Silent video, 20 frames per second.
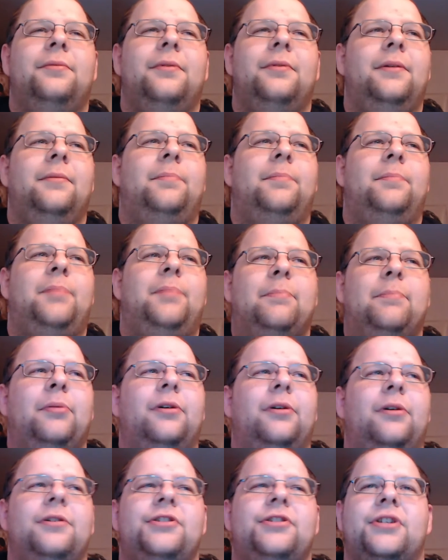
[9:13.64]
People
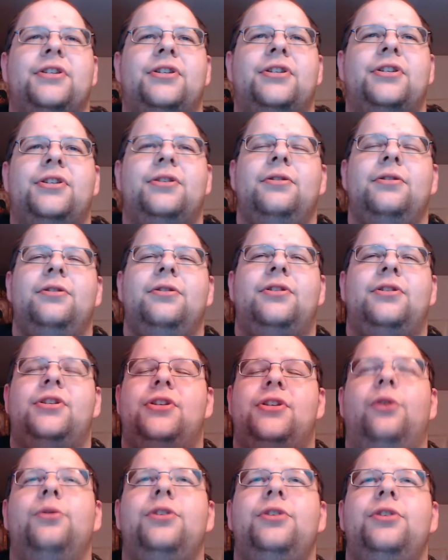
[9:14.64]
are just
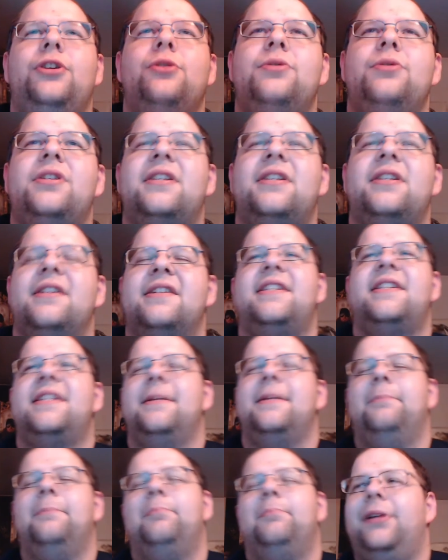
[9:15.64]
so used to
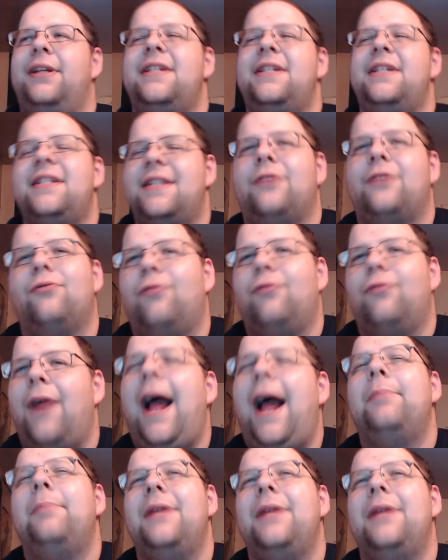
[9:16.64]
simplistic
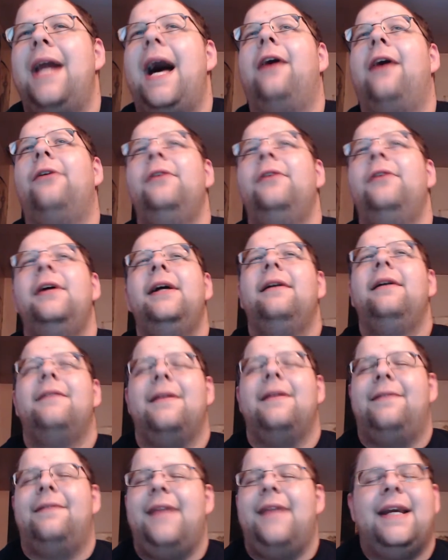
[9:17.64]
rap now
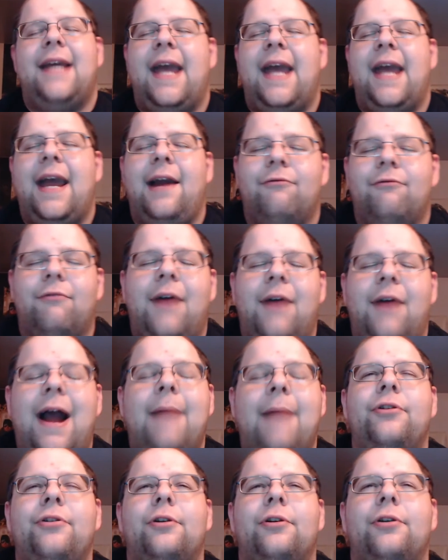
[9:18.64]
that they can't
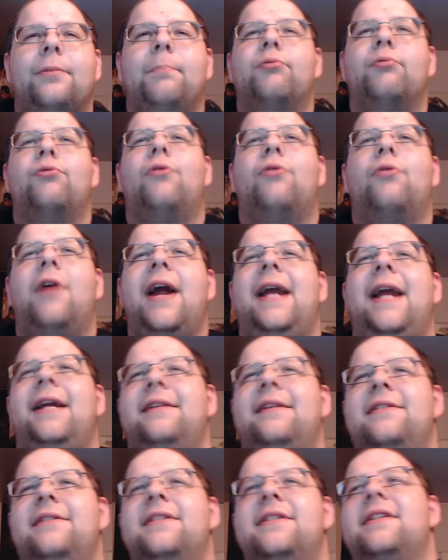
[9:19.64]
wrap their
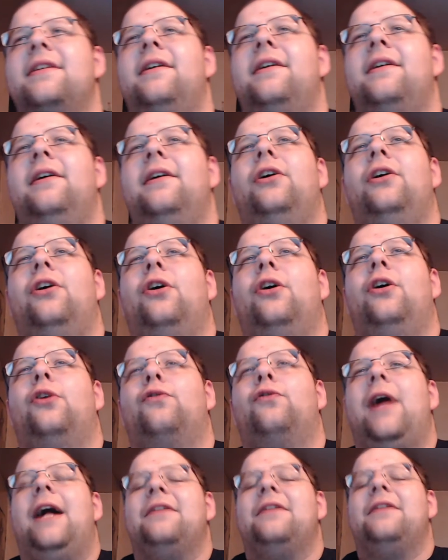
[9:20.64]
brains
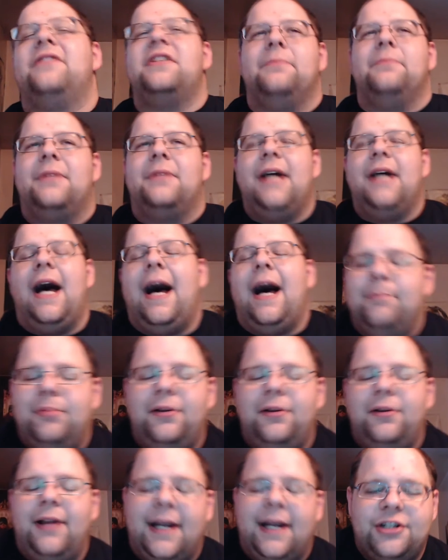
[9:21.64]
around some
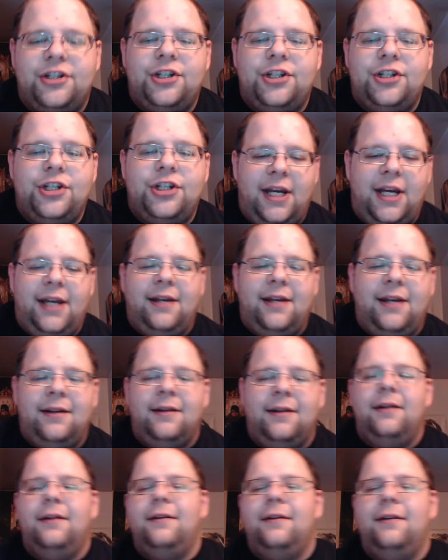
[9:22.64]
complex shit.
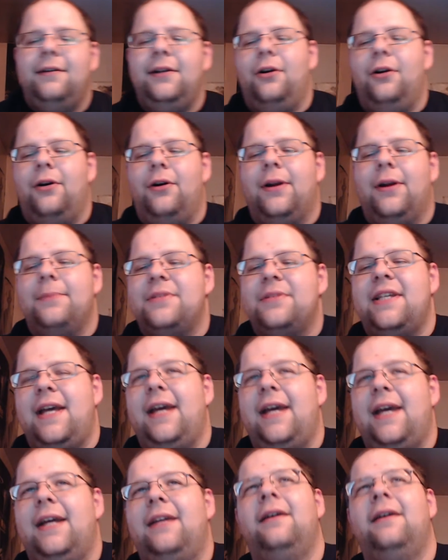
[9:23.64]
You know what I'm saying?